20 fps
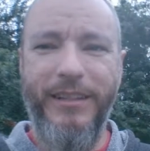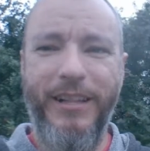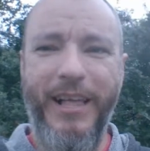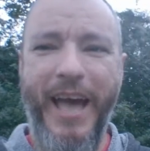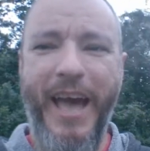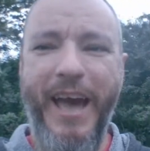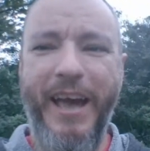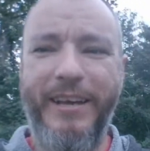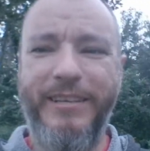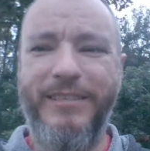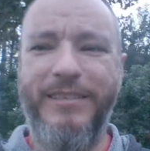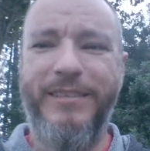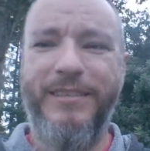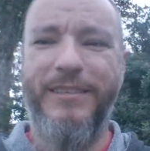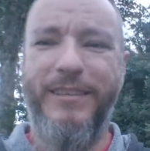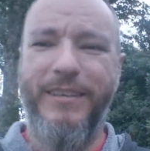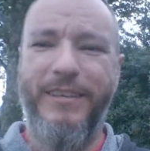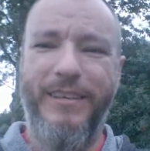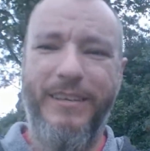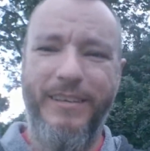hacks.
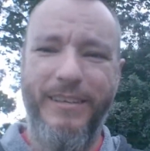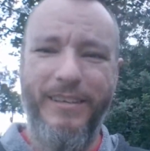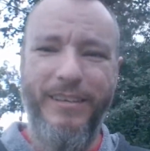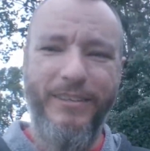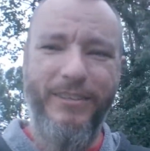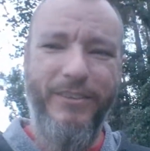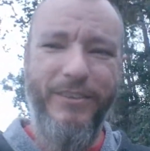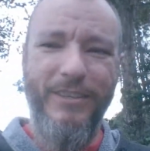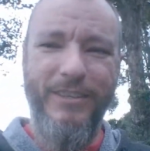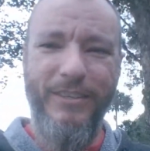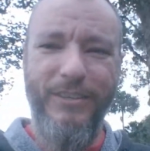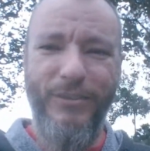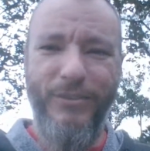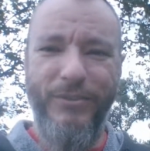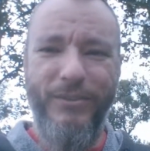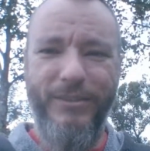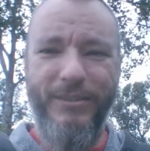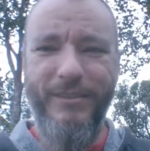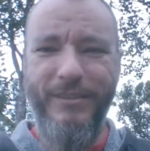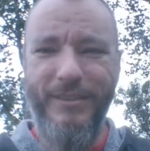that you can
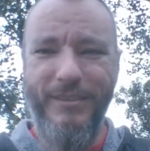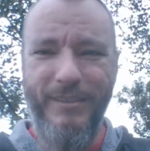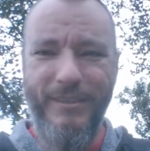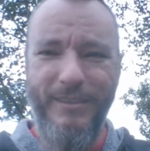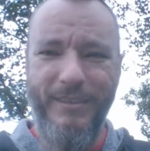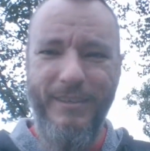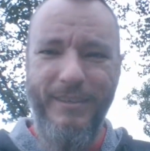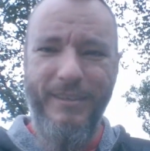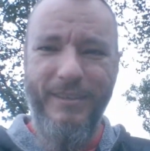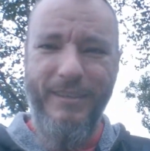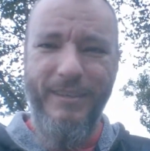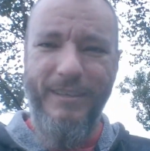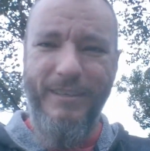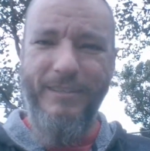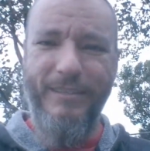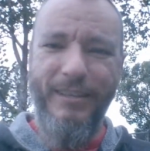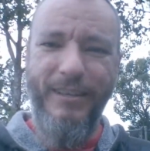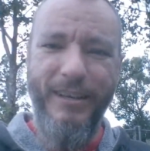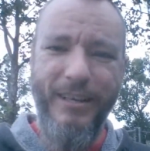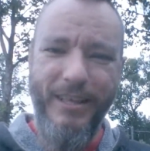use. Because
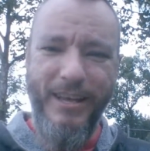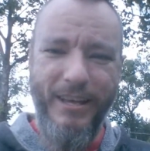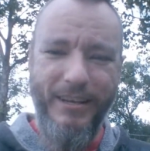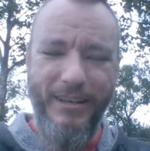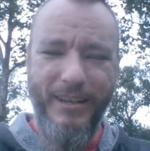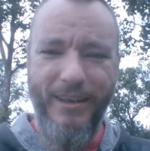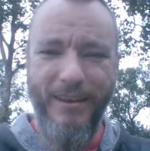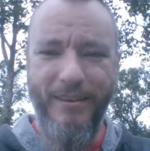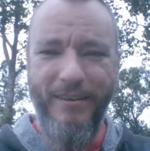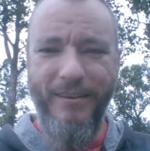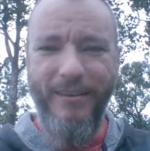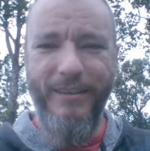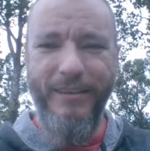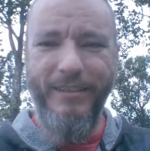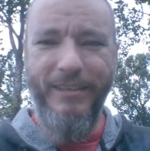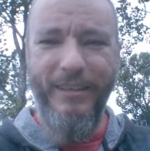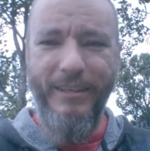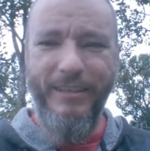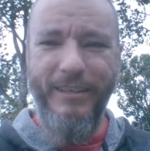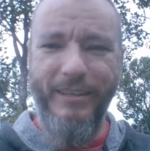look at that. Now
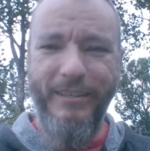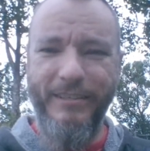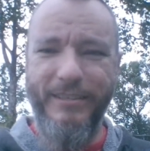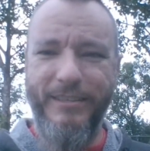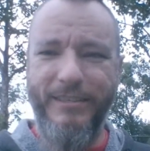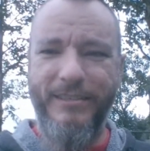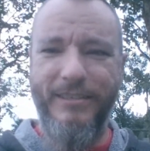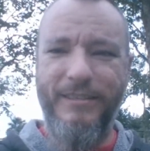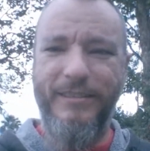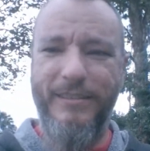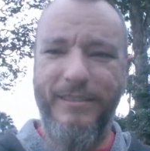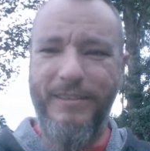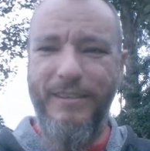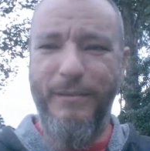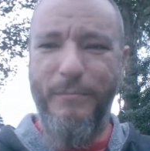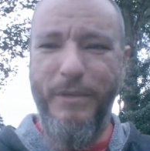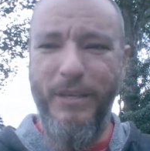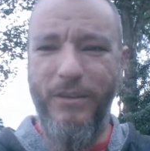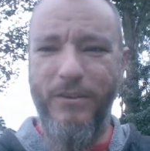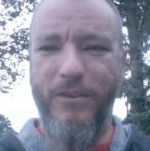it's I'm
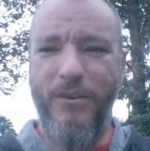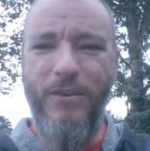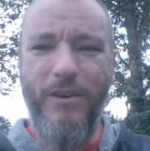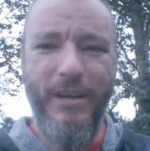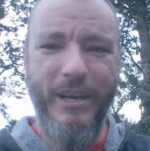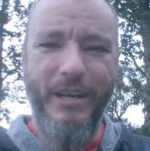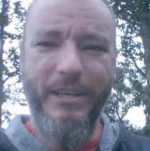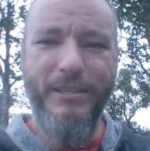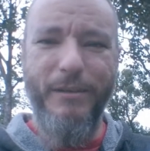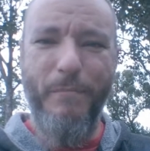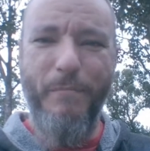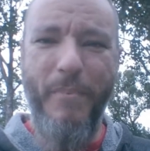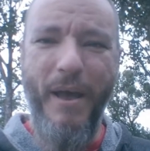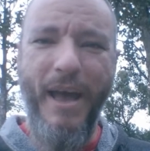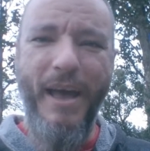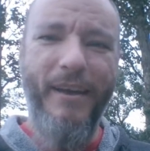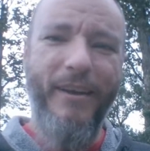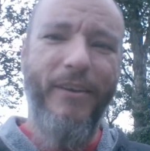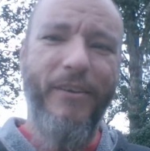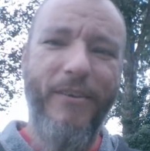getting all kinds of
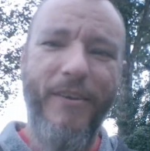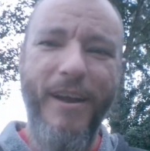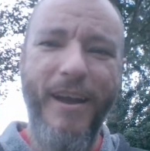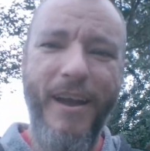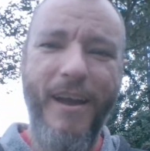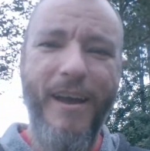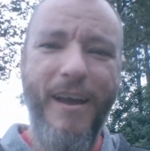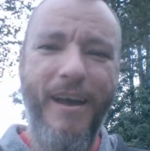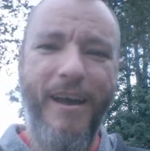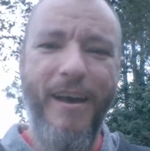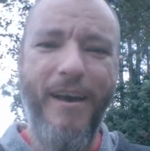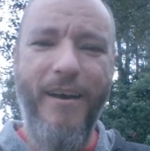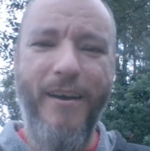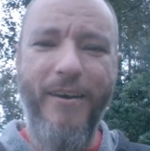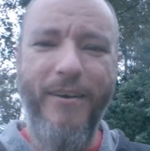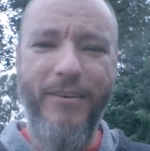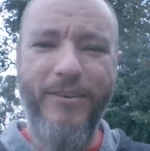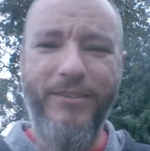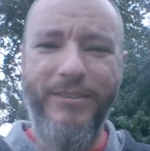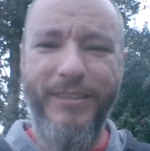
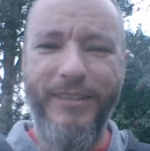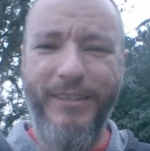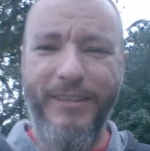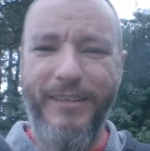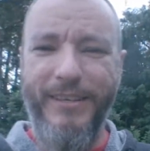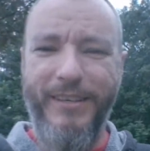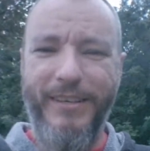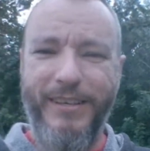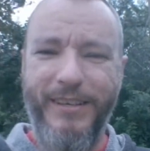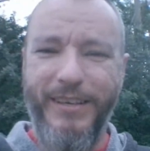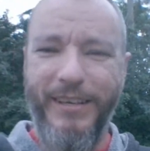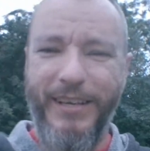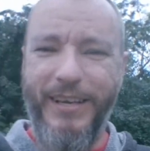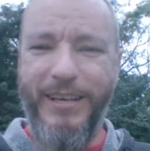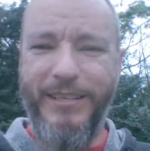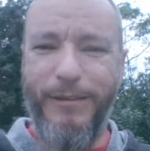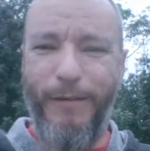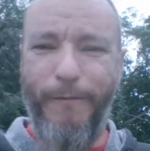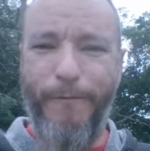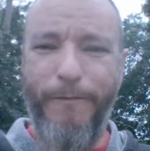background. Got
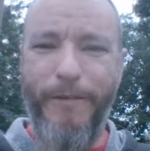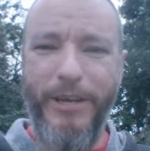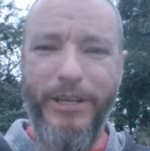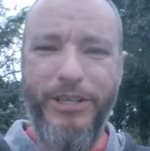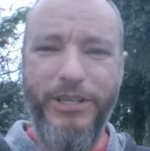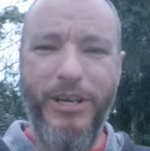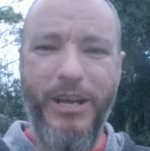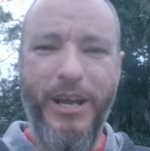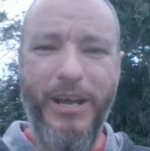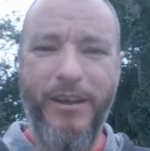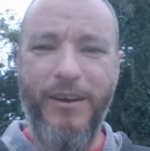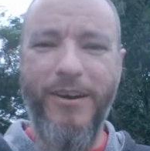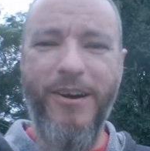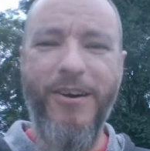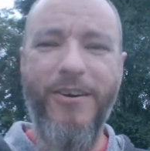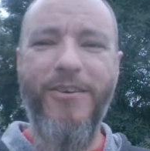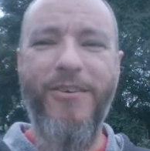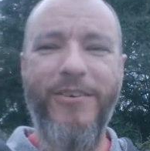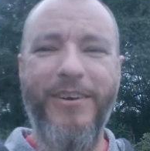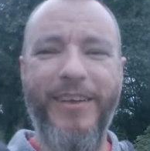some fisheye
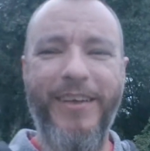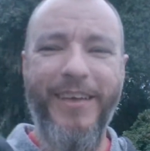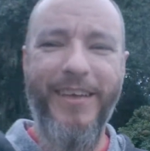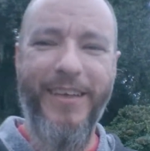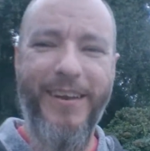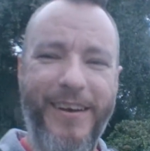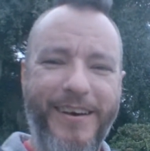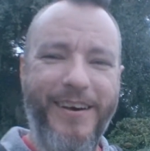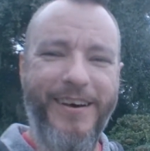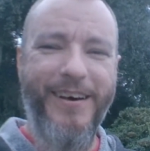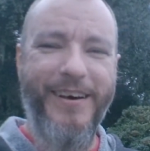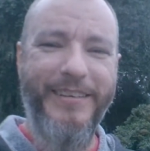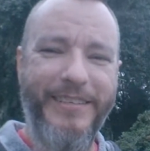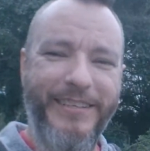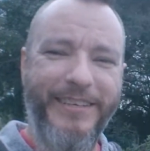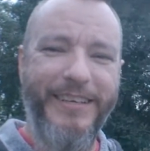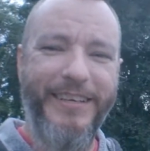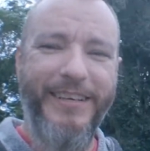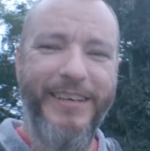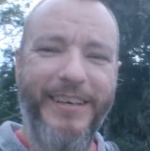going on.
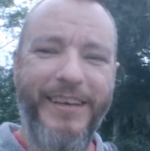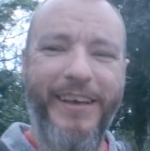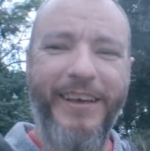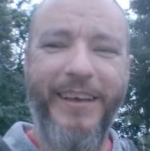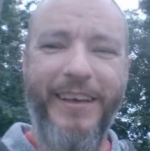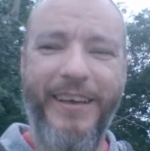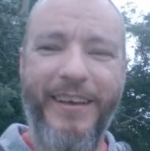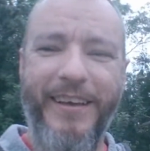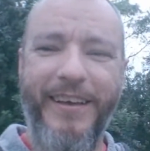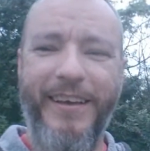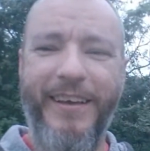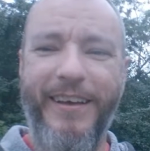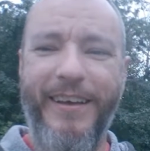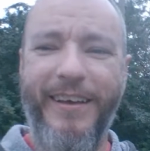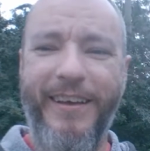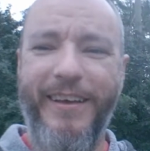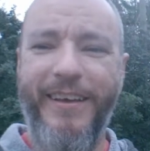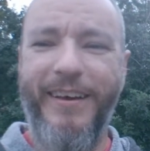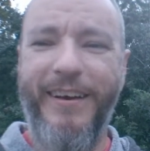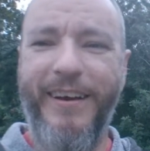
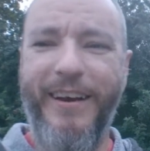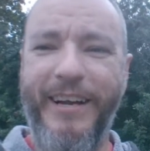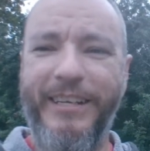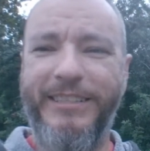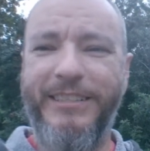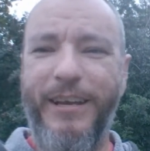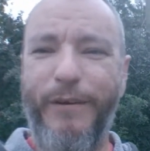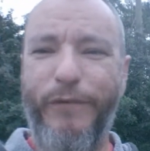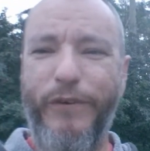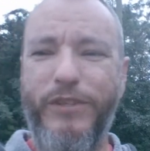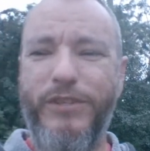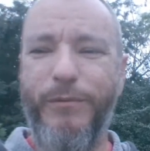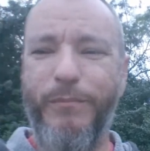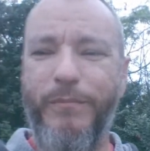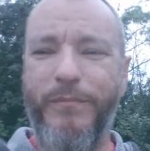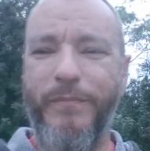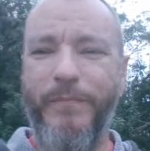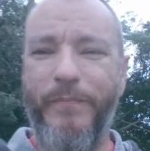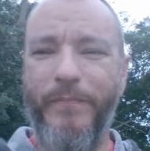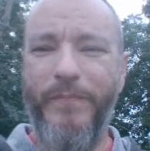All right, time for
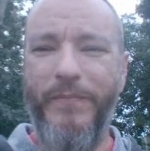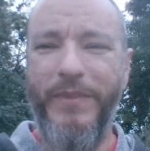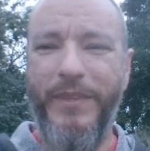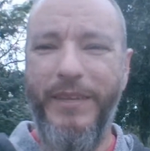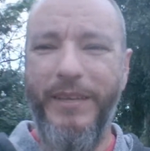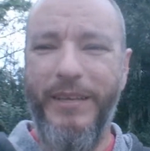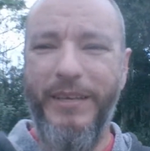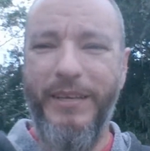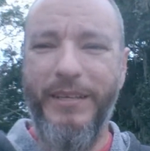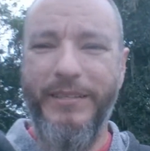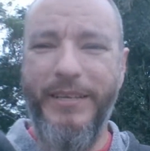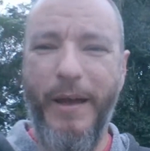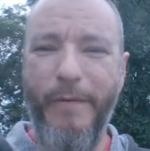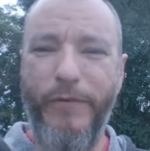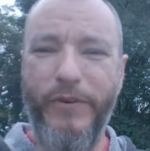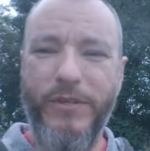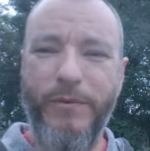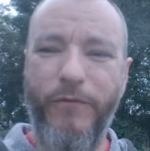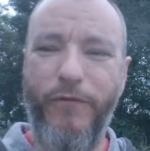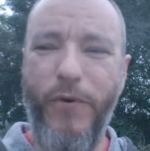some
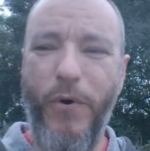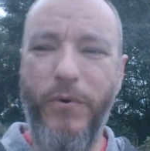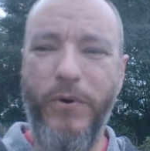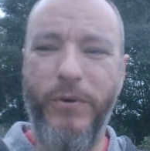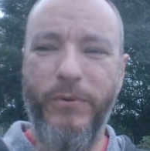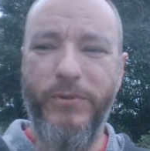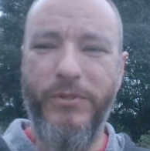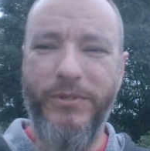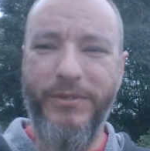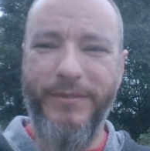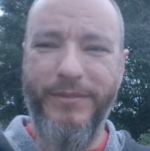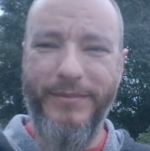photos.